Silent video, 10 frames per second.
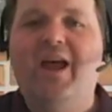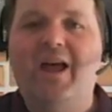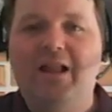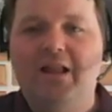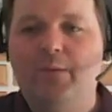
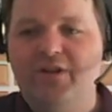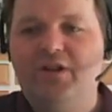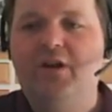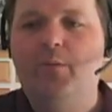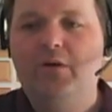limited
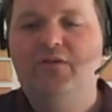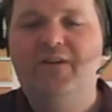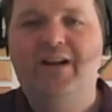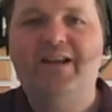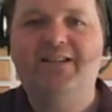an amount of
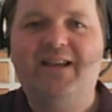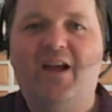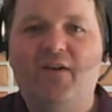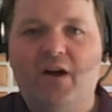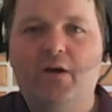glazing,
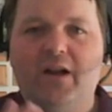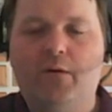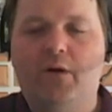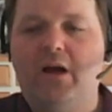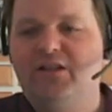have
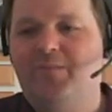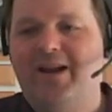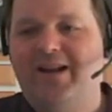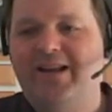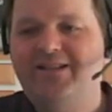high
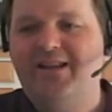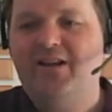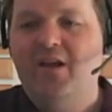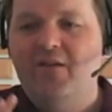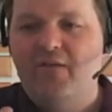spec
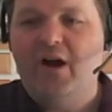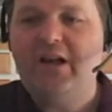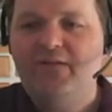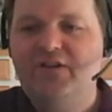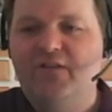glazing, high
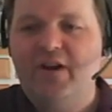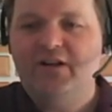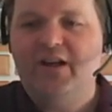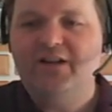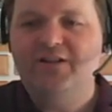levels of air
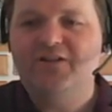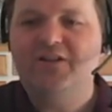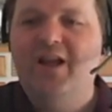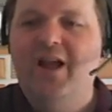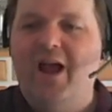tightness.